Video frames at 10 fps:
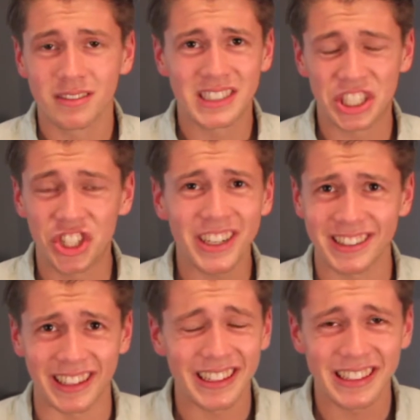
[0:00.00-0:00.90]
It's
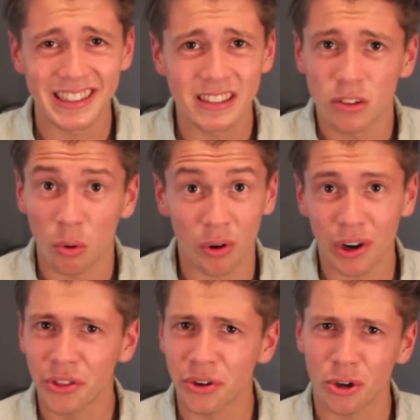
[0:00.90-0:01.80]
Jesus, or
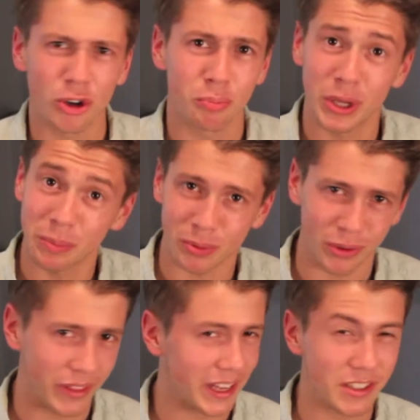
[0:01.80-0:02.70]
other
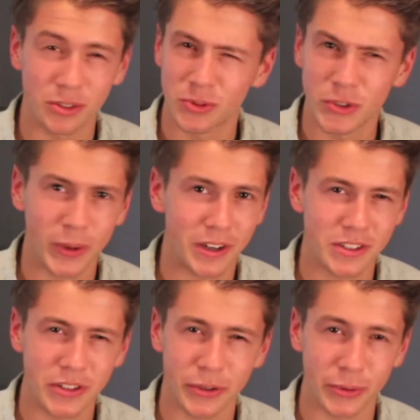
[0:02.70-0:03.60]
people that you swear
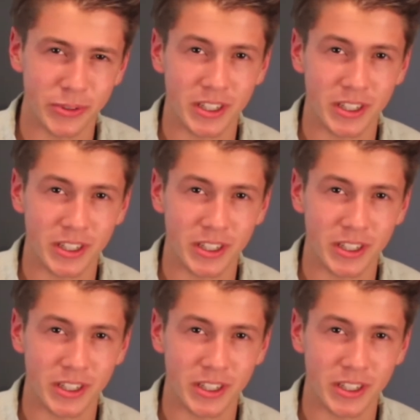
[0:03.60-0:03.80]
to,